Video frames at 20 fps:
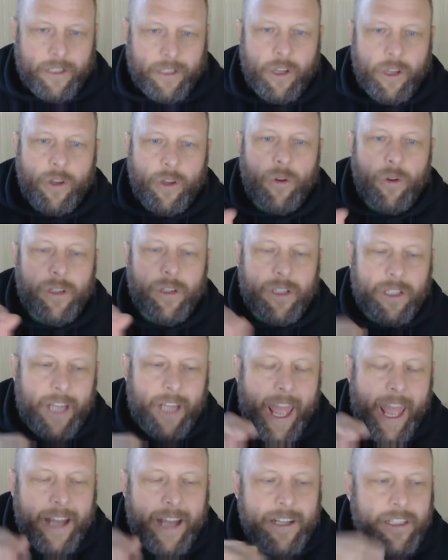So you
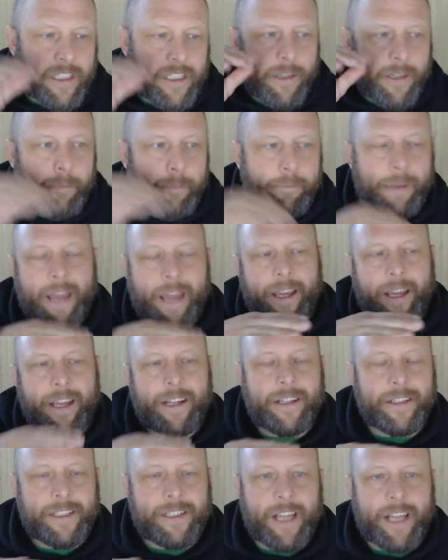actually in the back
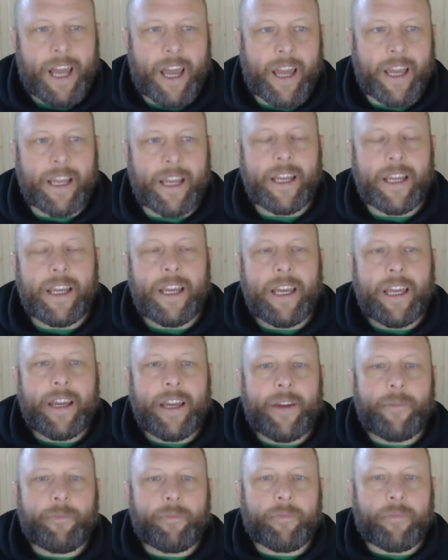end say,
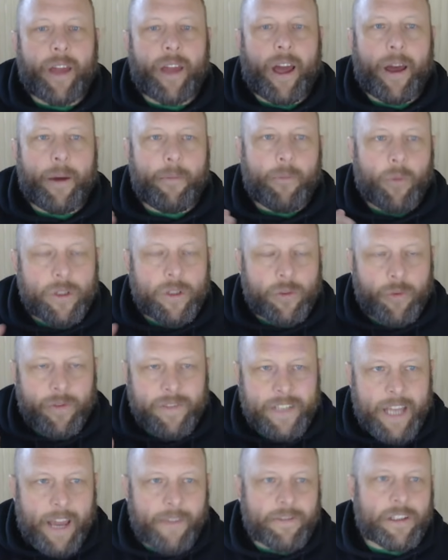once we've
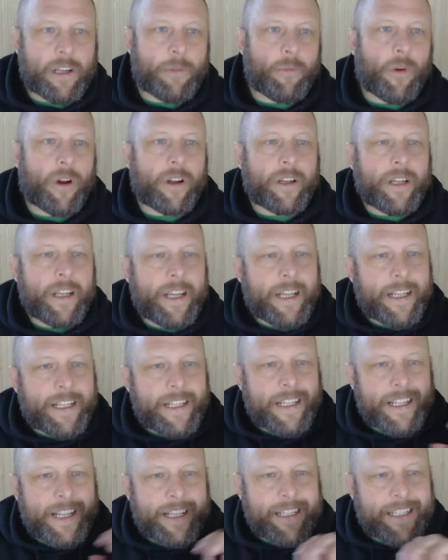saved someone,
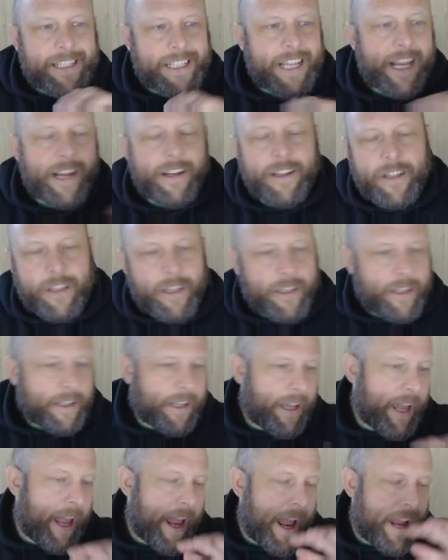send
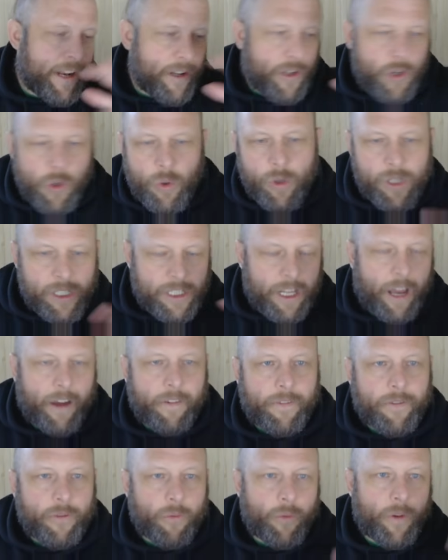and do
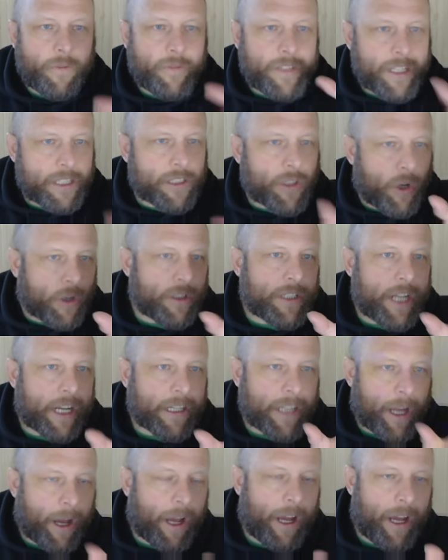stuff with this contact
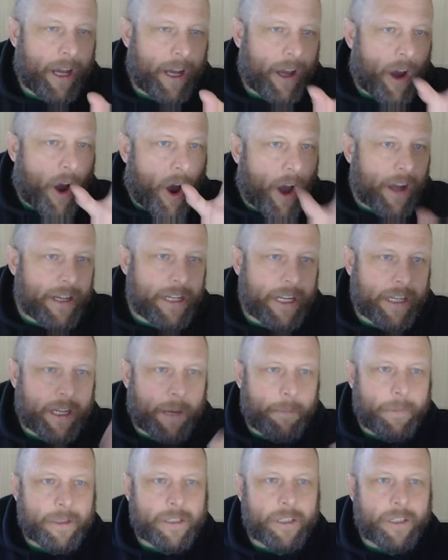ID number.